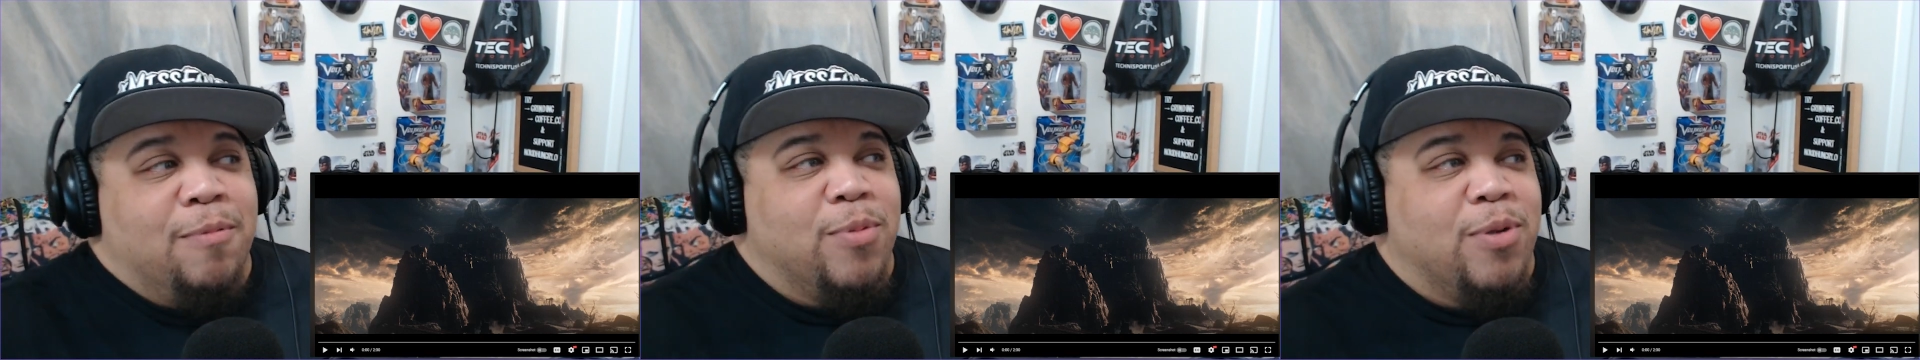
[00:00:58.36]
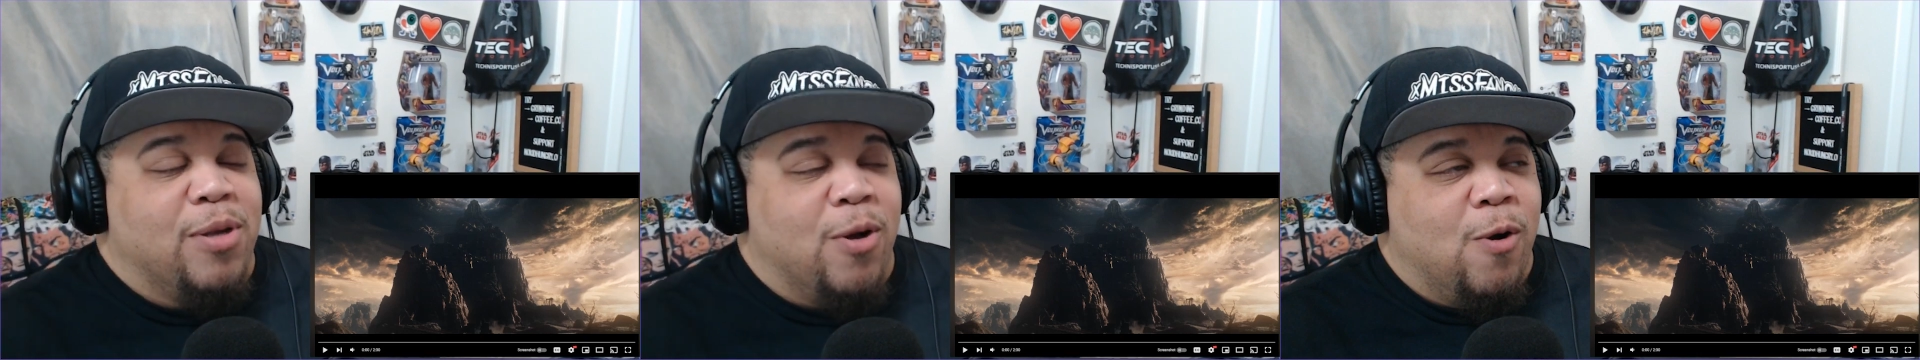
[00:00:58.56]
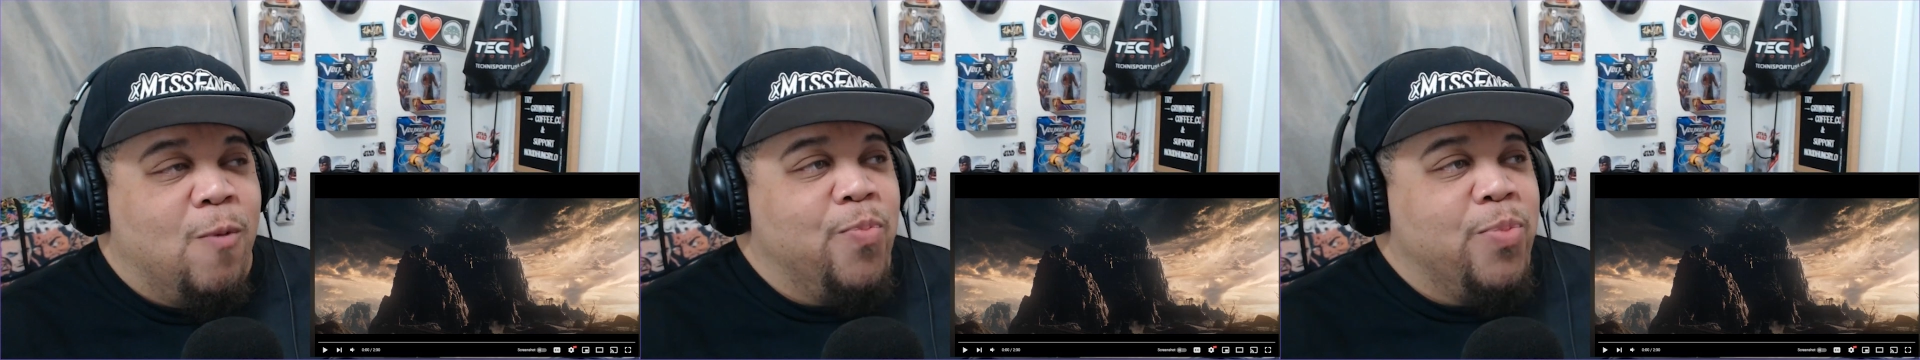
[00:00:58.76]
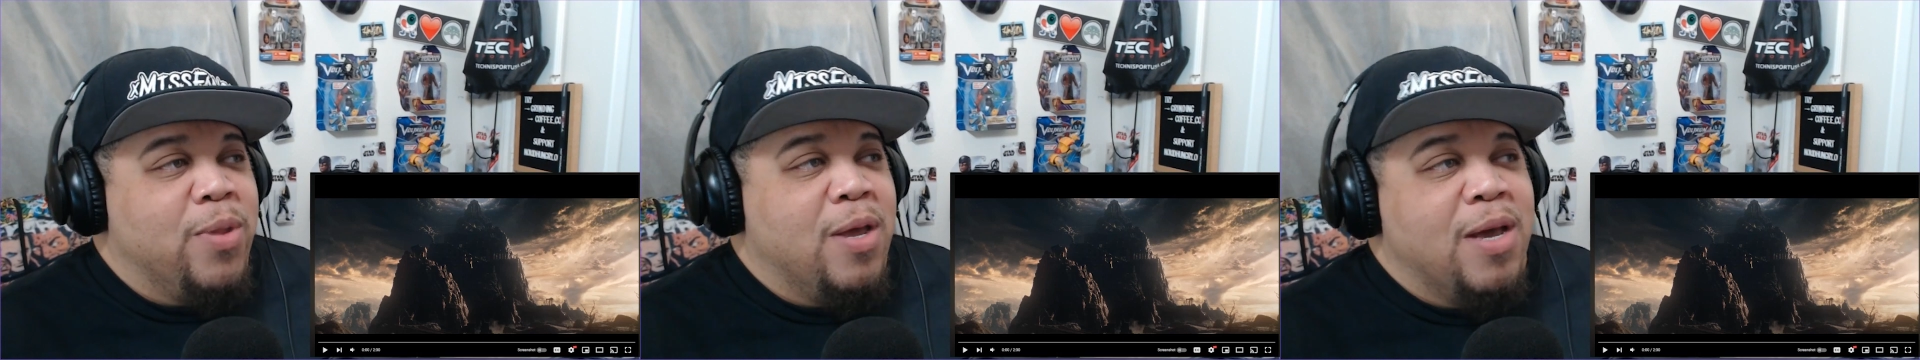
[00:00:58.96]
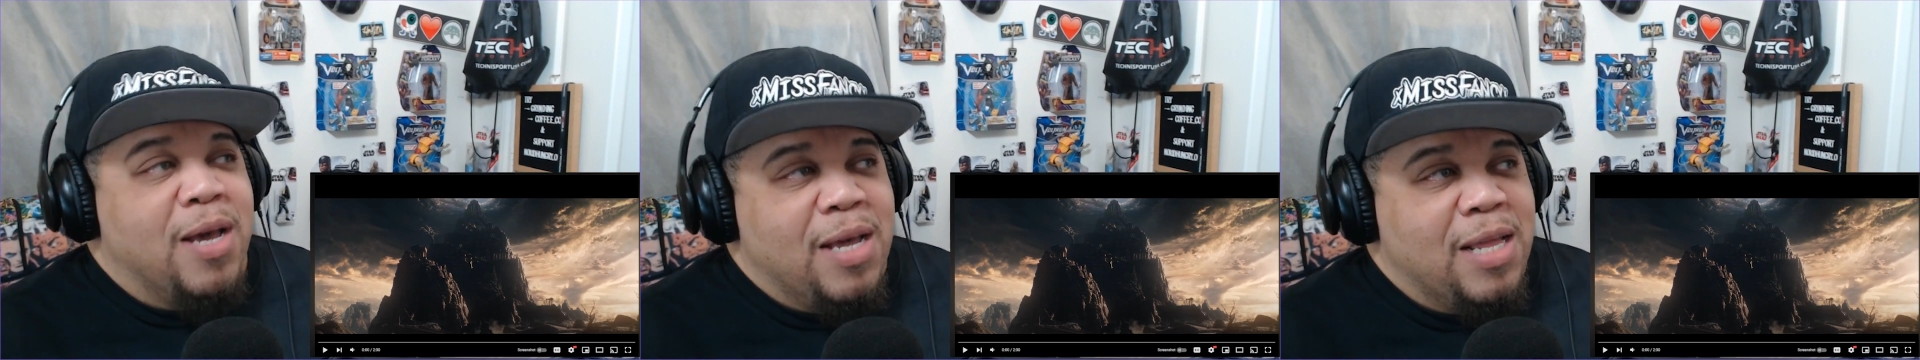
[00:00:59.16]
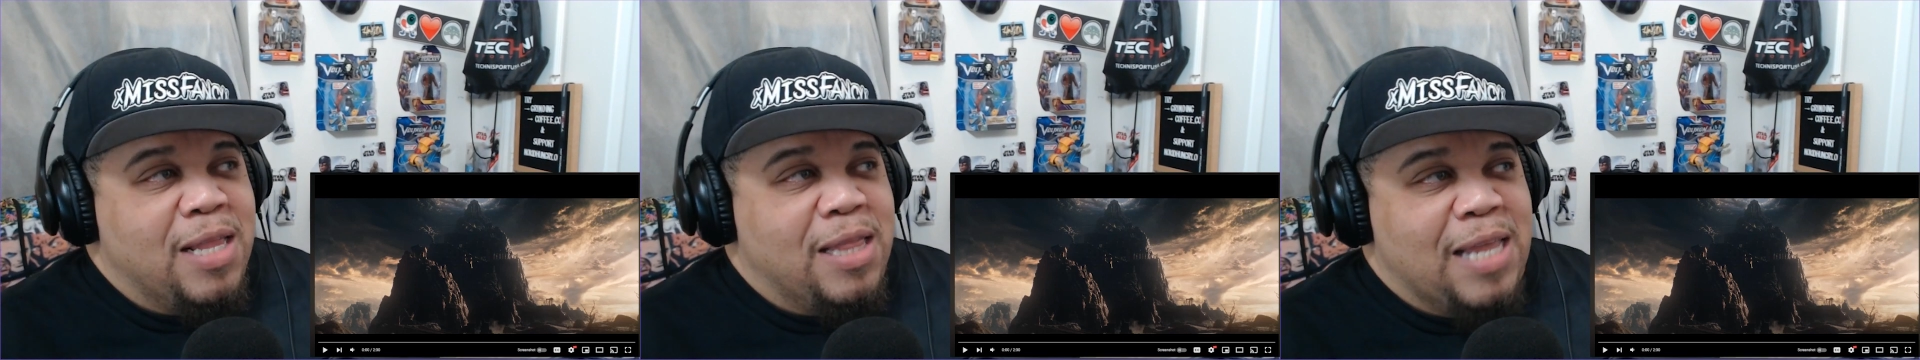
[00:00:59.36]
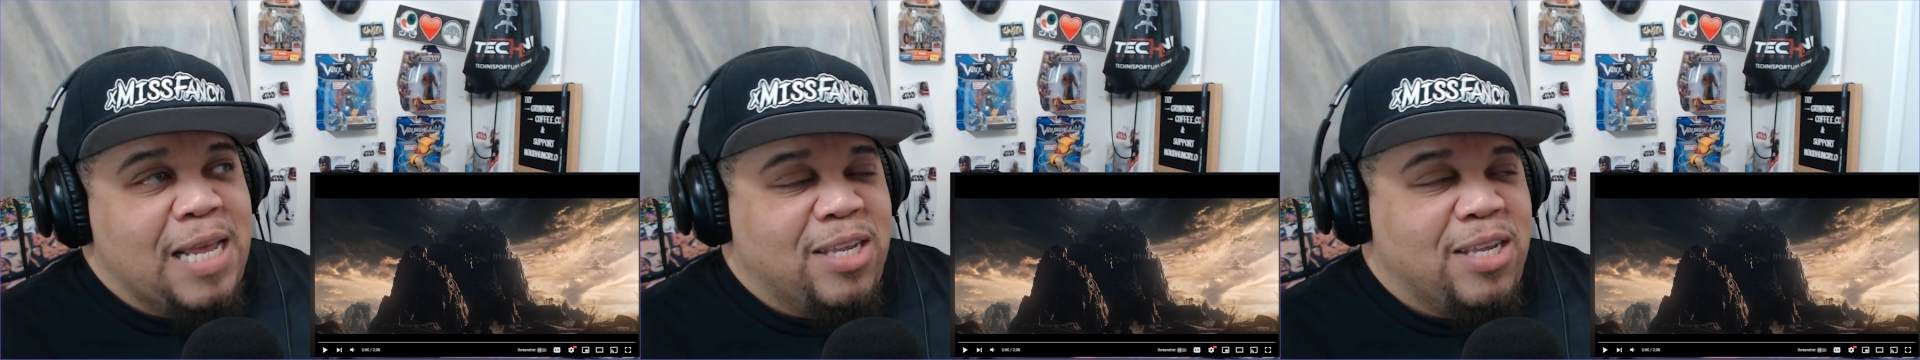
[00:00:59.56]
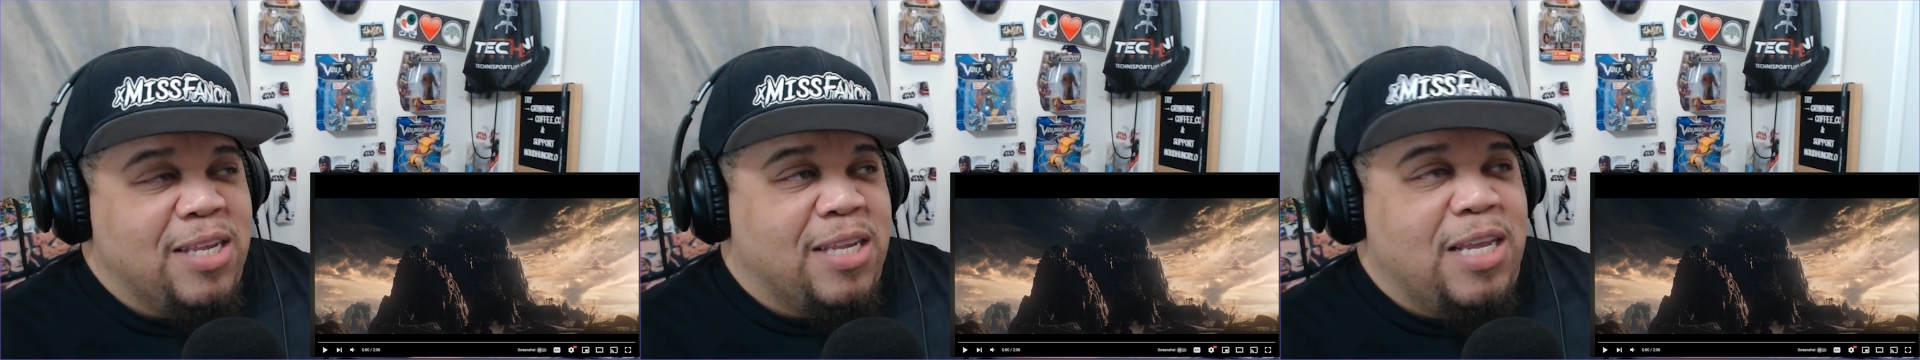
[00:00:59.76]
So
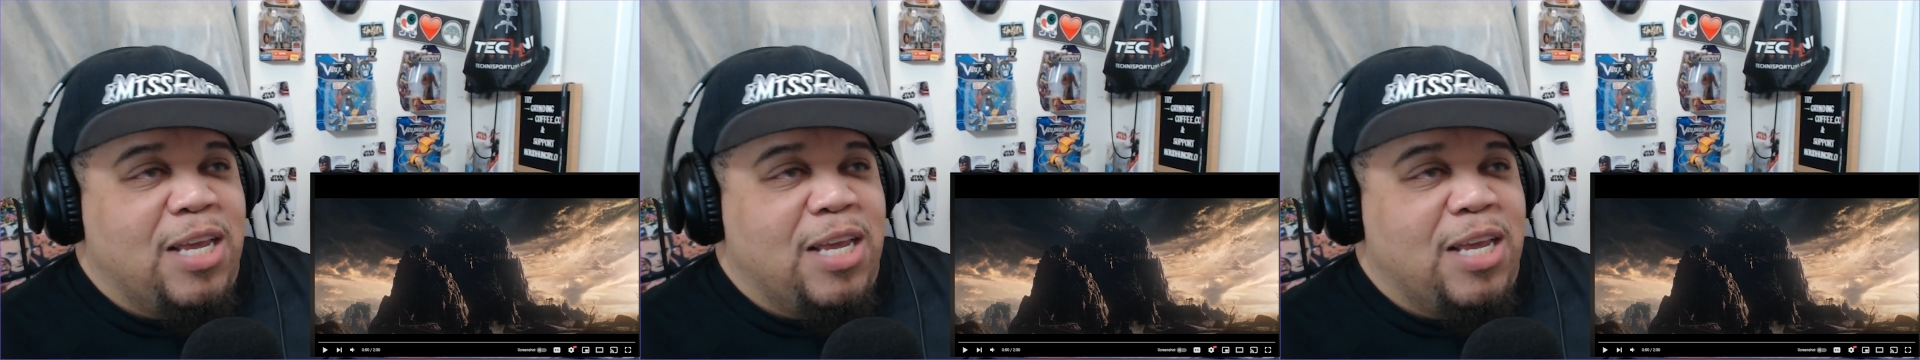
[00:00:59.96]
let's just